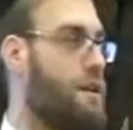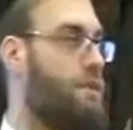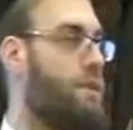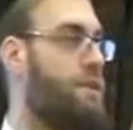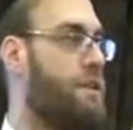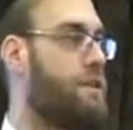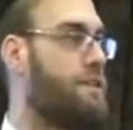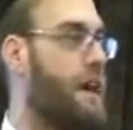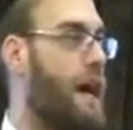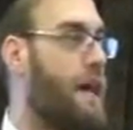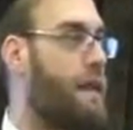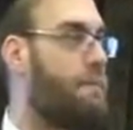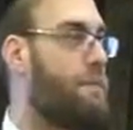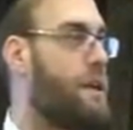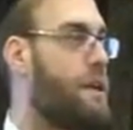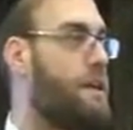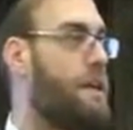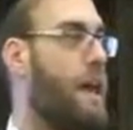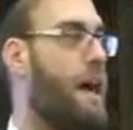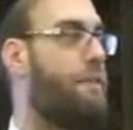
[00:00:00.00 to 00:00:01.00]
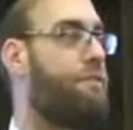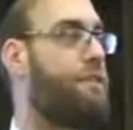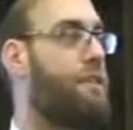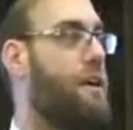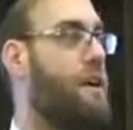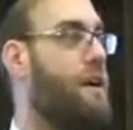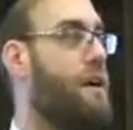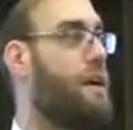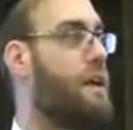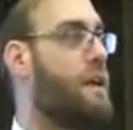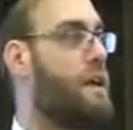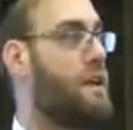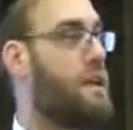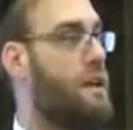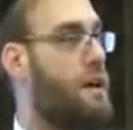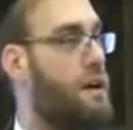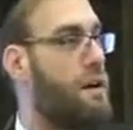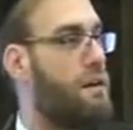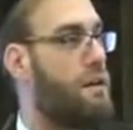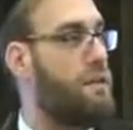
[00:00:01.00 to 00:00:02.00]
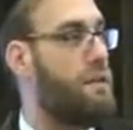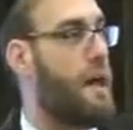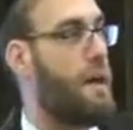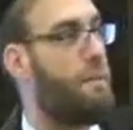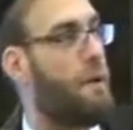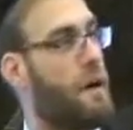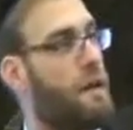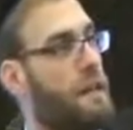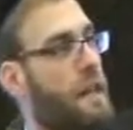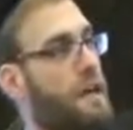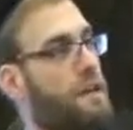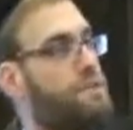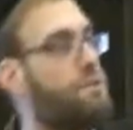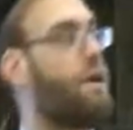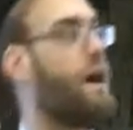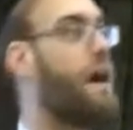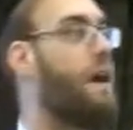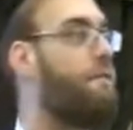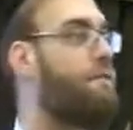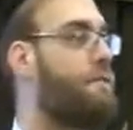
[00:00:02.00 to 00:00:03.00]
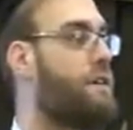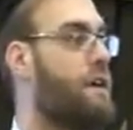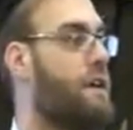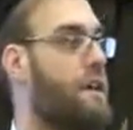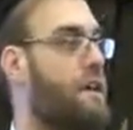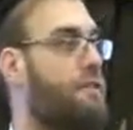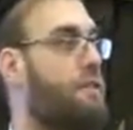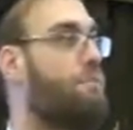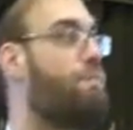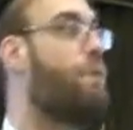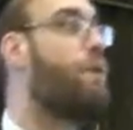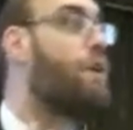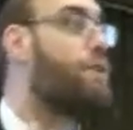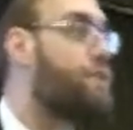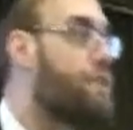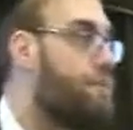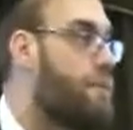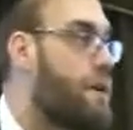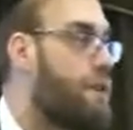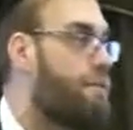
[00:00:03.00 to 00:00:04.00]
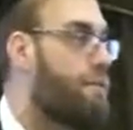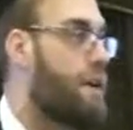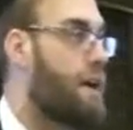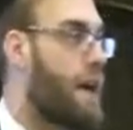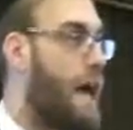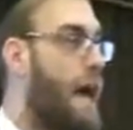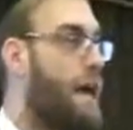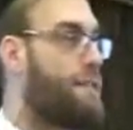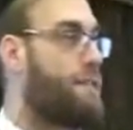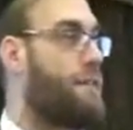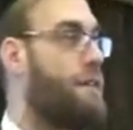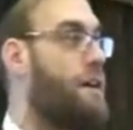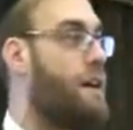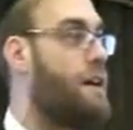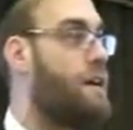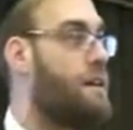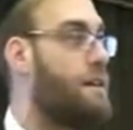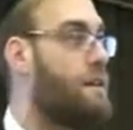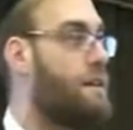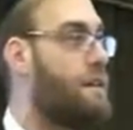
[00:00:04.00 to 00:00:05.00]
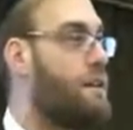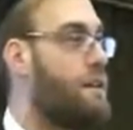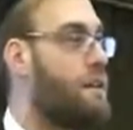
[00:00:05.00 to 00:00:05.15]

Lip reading: learning with your Talmid, and you have to, never drive to even Baltimore for a chasana.